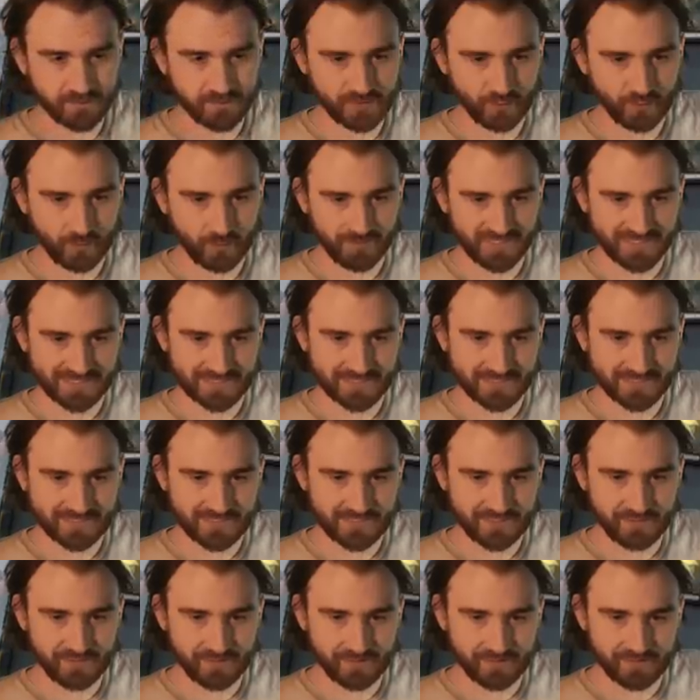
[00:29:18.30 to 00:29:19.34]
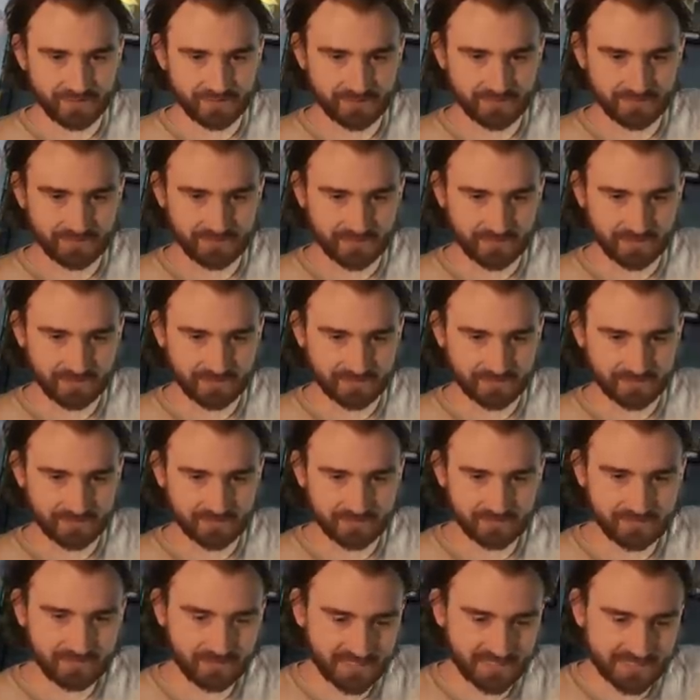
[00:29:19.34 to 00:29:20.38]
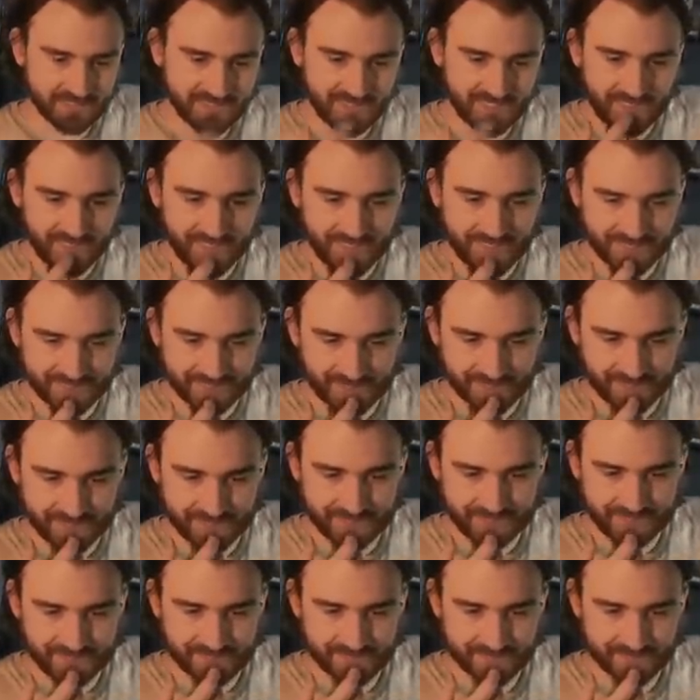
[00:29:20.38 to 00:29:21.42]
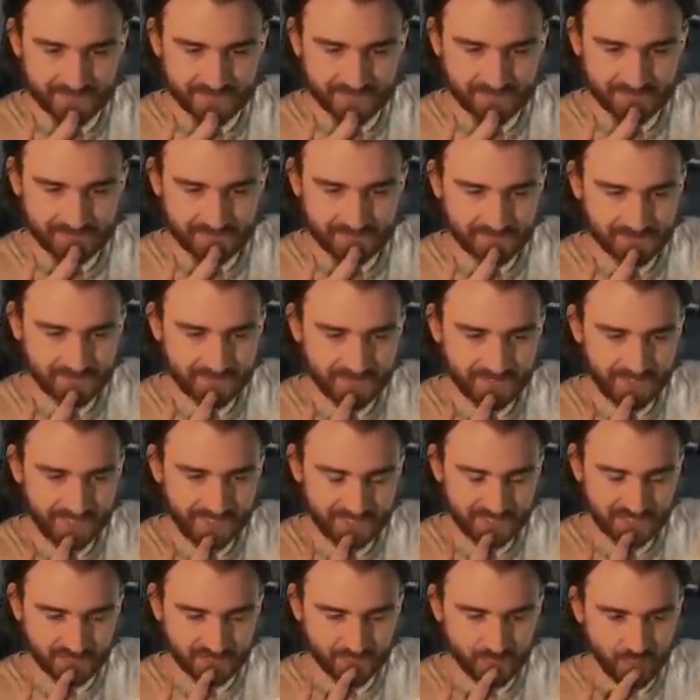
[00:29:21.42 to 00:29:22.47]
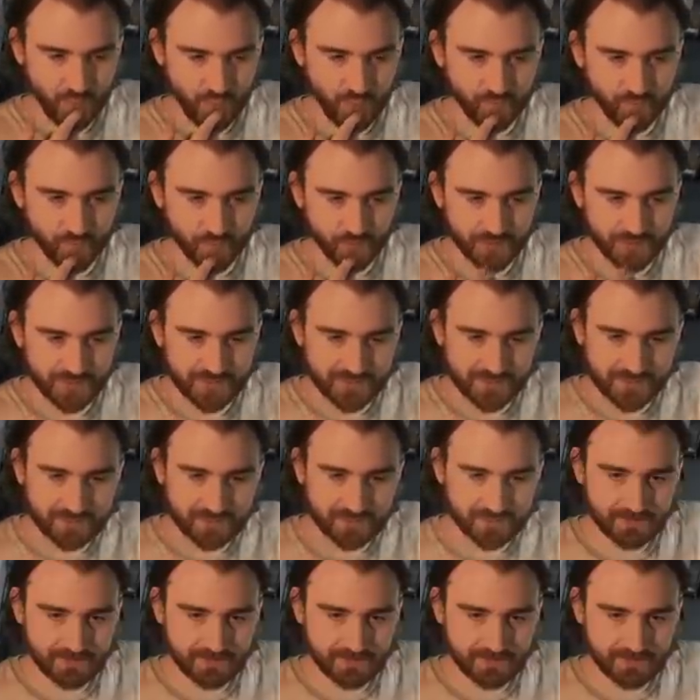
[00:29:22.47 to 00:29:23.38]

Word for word: Kiora Bests the Sea God. Yeah, that's an eight eight. Explorers.